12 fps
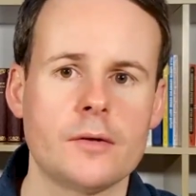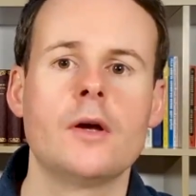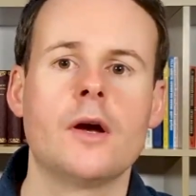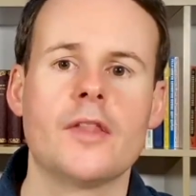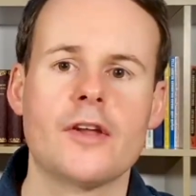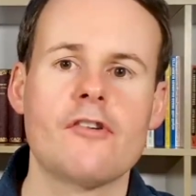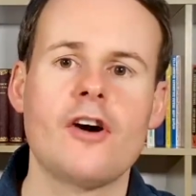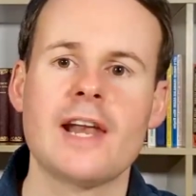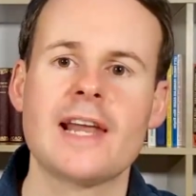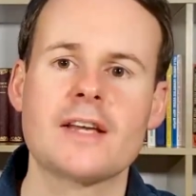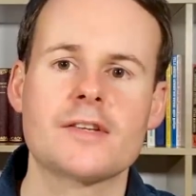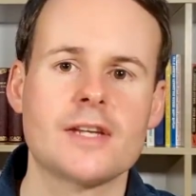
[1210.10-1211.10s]
And there are
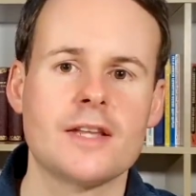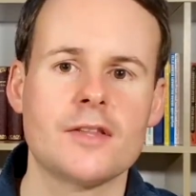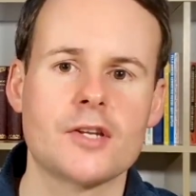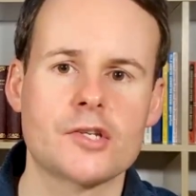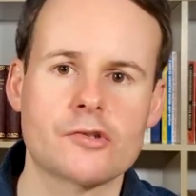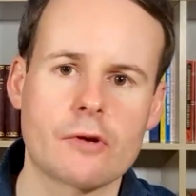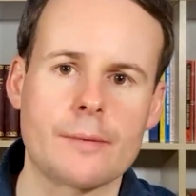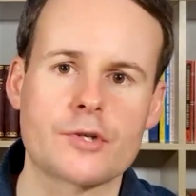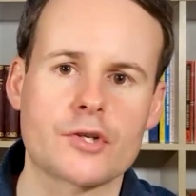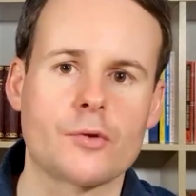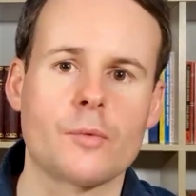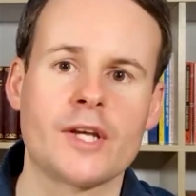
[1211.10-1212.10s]
links in the
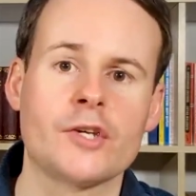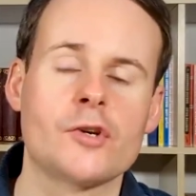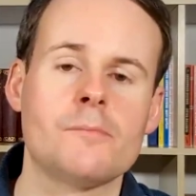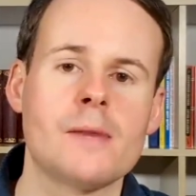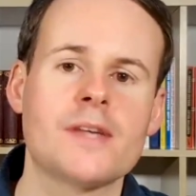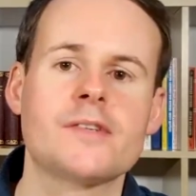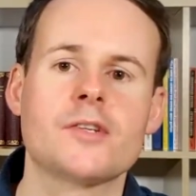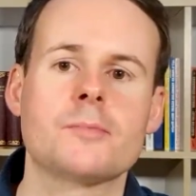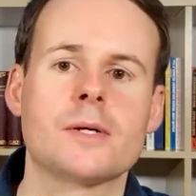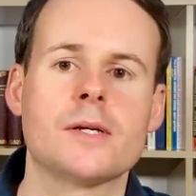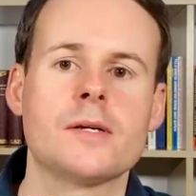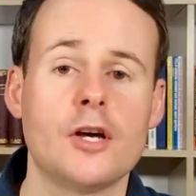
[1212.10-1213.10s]
description where you can message
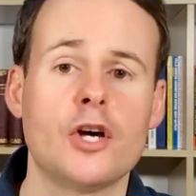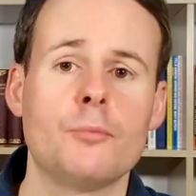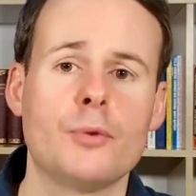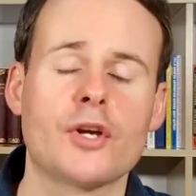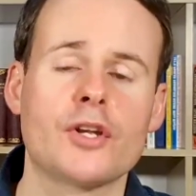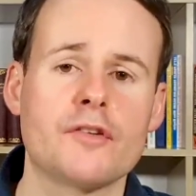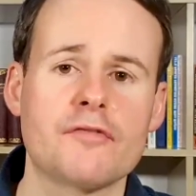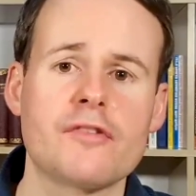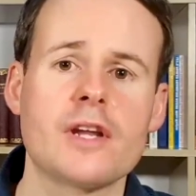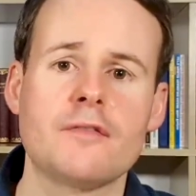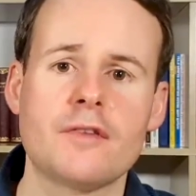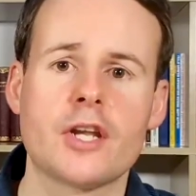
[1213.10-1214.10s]
me and book in a
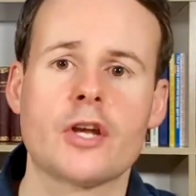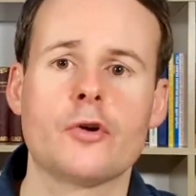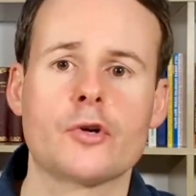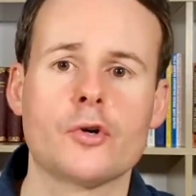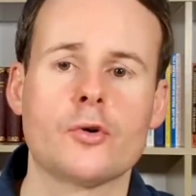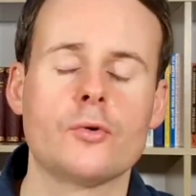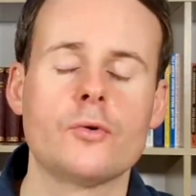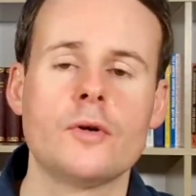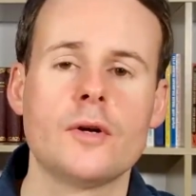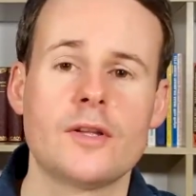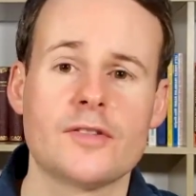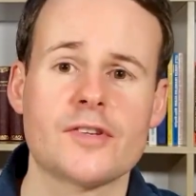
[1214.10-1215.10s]
free video call
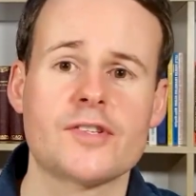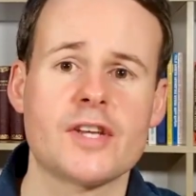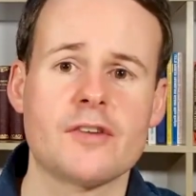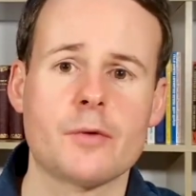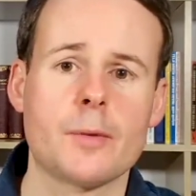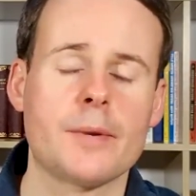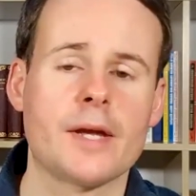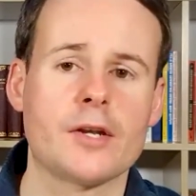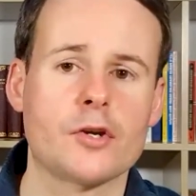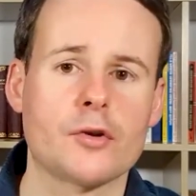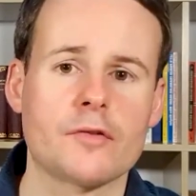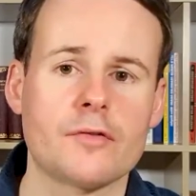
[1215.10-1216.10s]
to see if we'd be in a
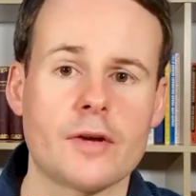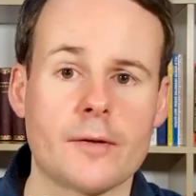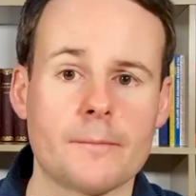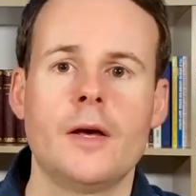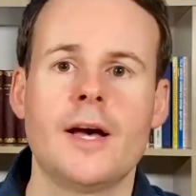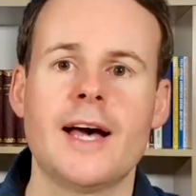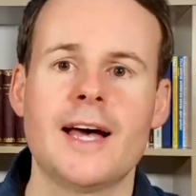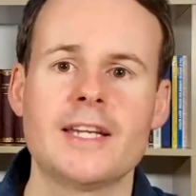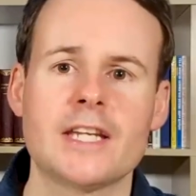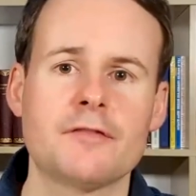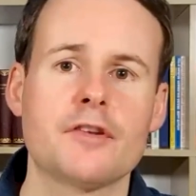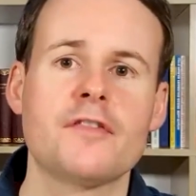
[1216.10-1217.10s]
good fit. And
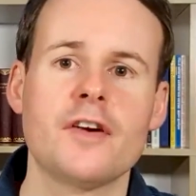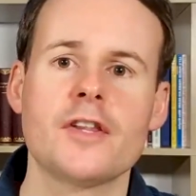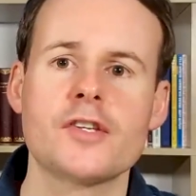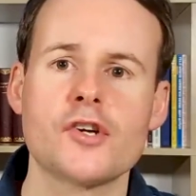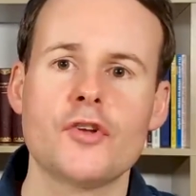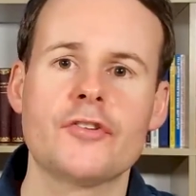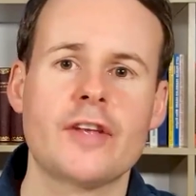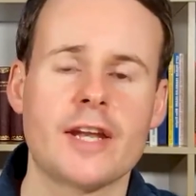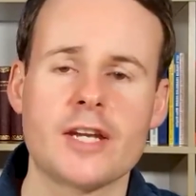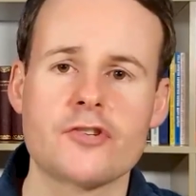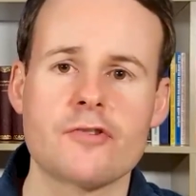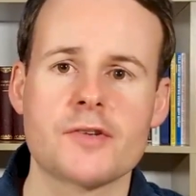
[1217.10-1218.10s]
if you found this content
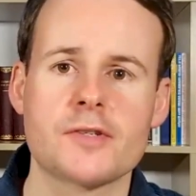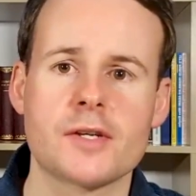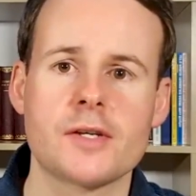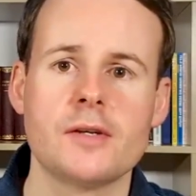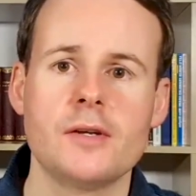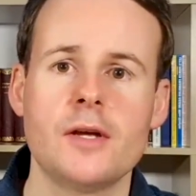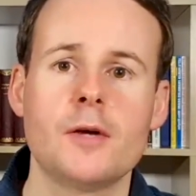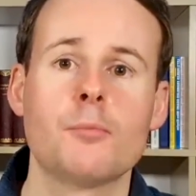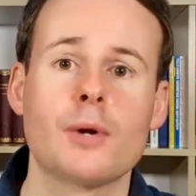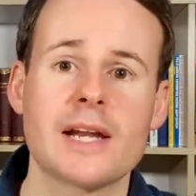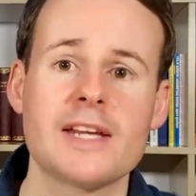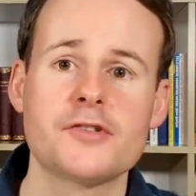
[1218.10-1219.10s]
interesting,
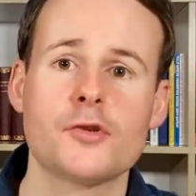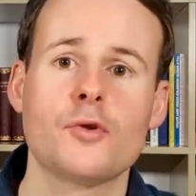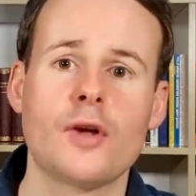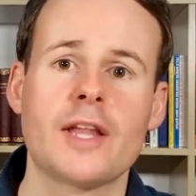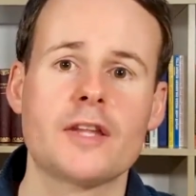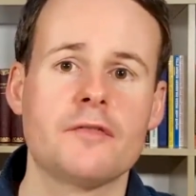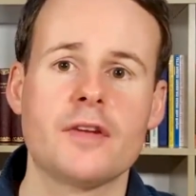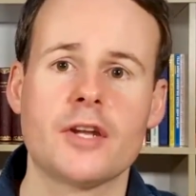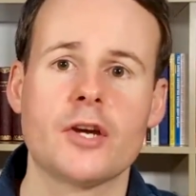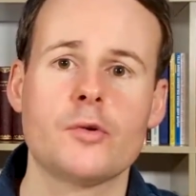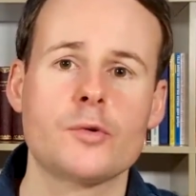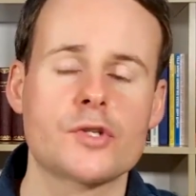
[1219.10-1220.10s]
please do like the
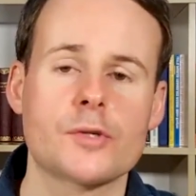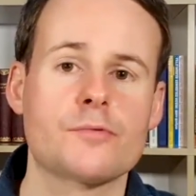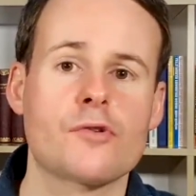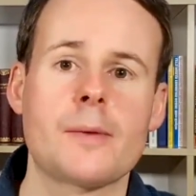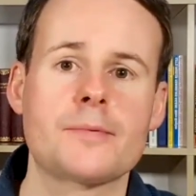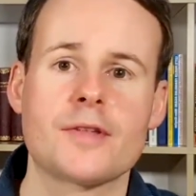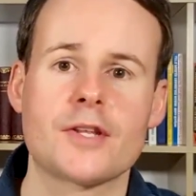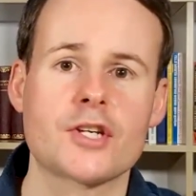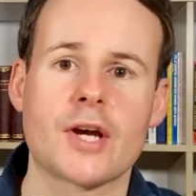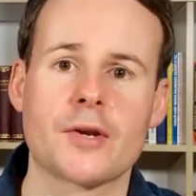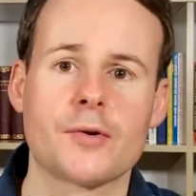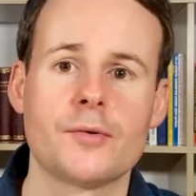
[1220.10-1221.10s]
video and subscribe to the
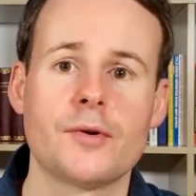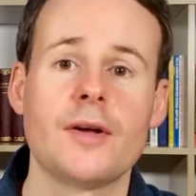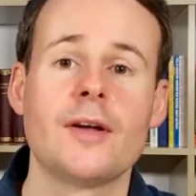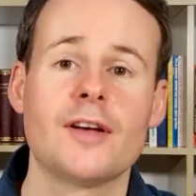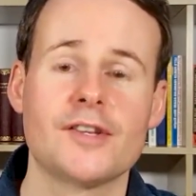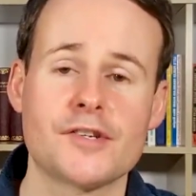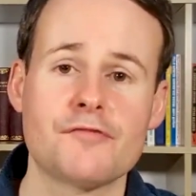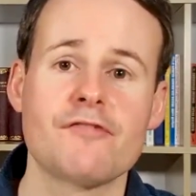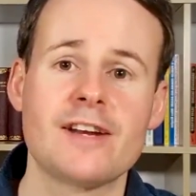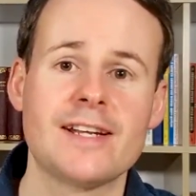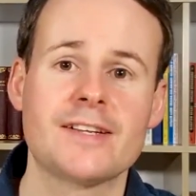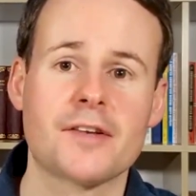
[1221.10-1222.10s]
channel, as it
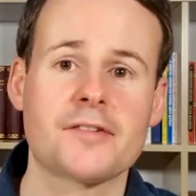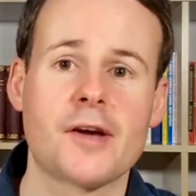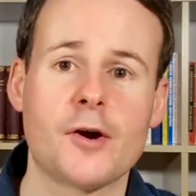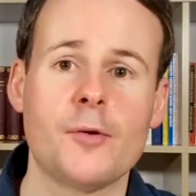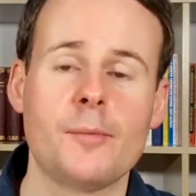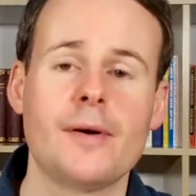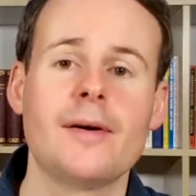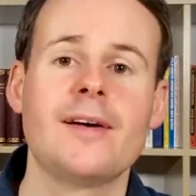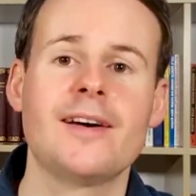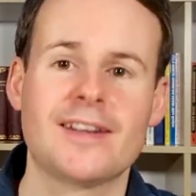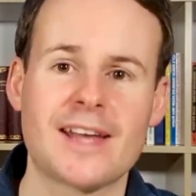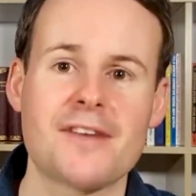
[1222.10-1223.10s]
really does help,
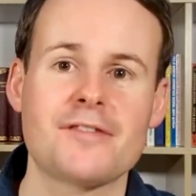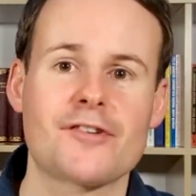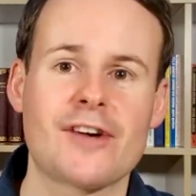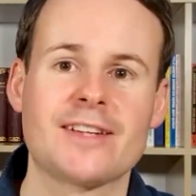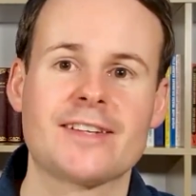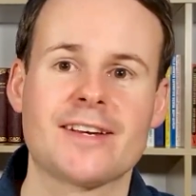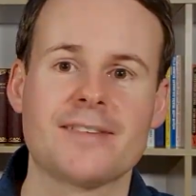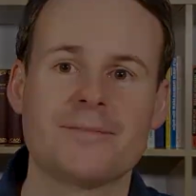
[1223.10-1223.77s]
and have a great day.